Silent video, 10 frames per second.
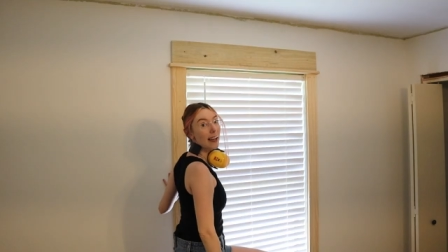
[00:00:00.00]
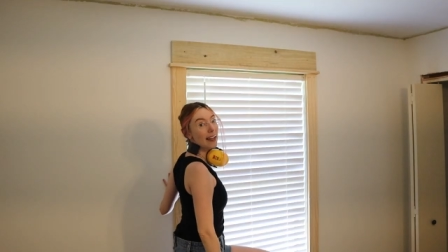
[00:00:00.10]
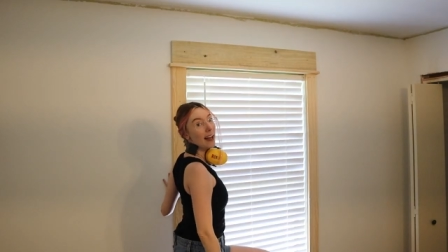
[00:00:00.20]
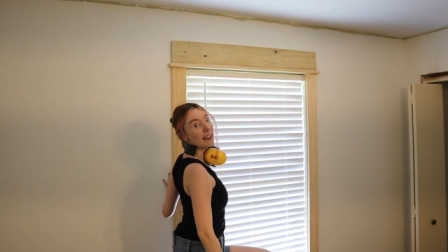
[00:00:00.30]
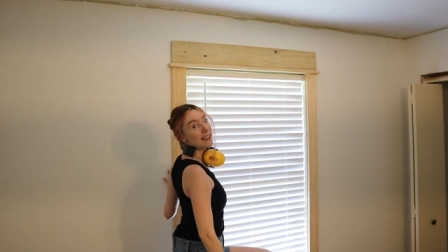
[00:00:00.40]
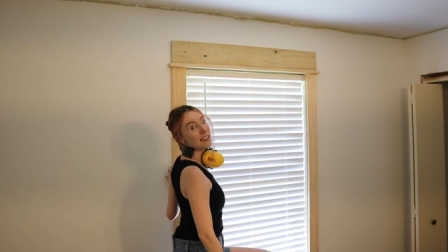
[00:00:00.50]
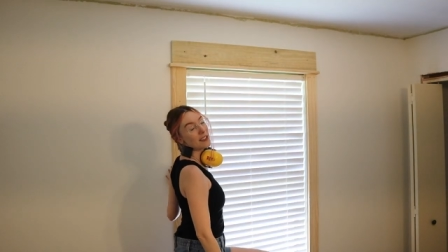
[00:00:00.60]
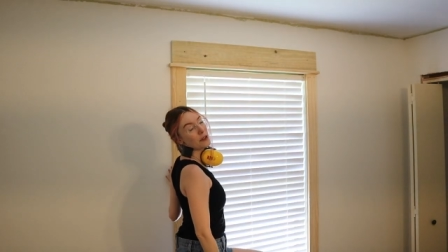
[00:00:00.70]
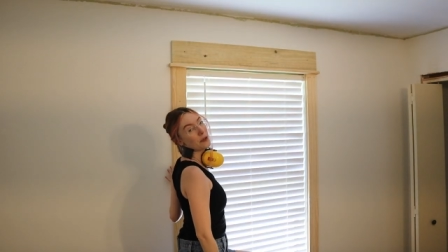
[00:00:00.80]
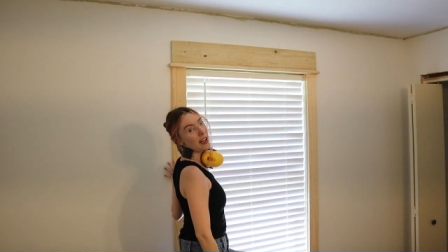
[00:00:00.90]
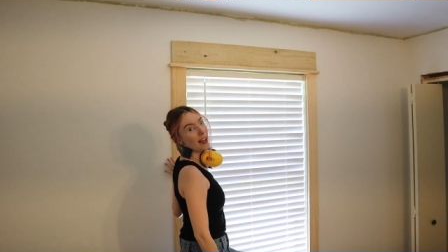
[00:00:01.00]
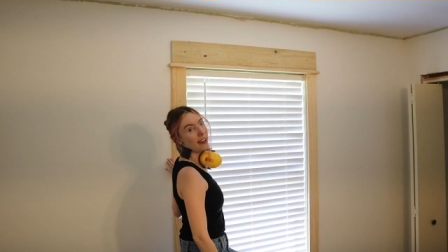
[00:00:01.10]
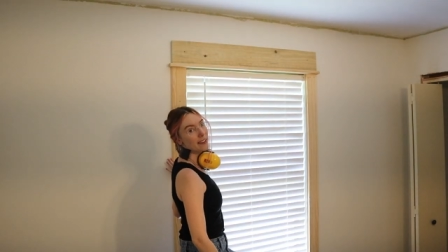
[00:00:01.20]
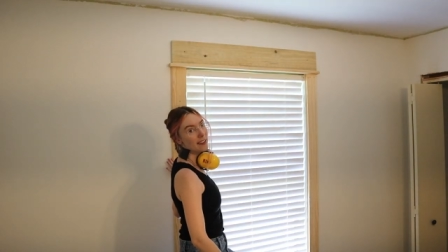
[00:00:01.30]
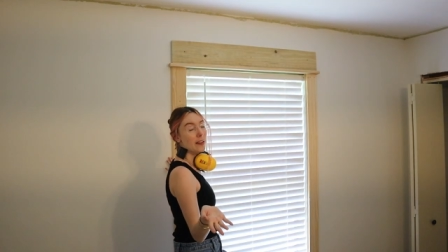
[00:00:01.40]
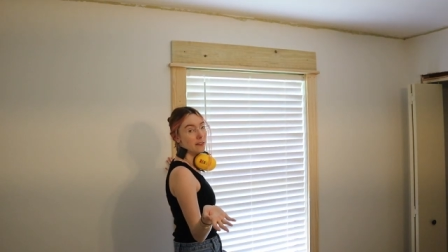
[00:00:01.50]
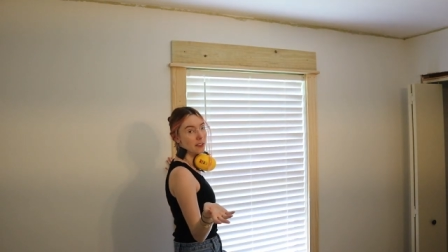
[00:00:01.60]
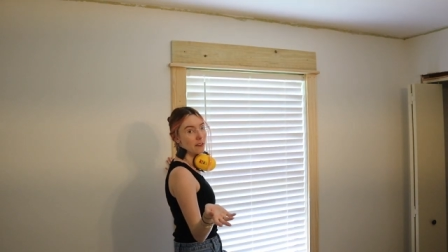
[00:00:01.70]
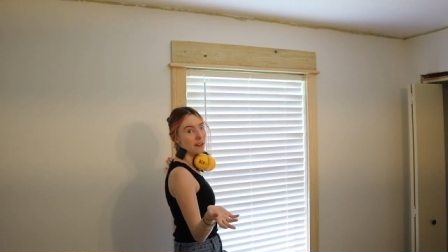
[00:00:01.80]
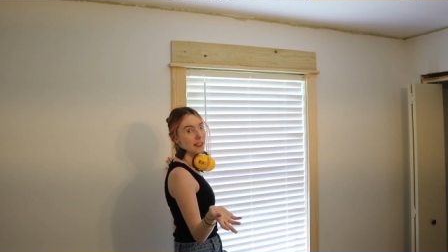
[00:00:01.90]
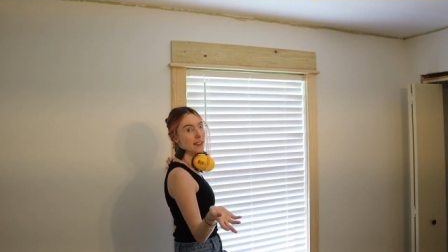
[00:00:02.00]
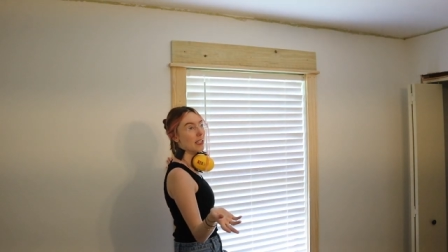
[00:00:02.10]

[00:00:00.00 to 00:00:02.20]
Hi guys, it's a new day. I left off at the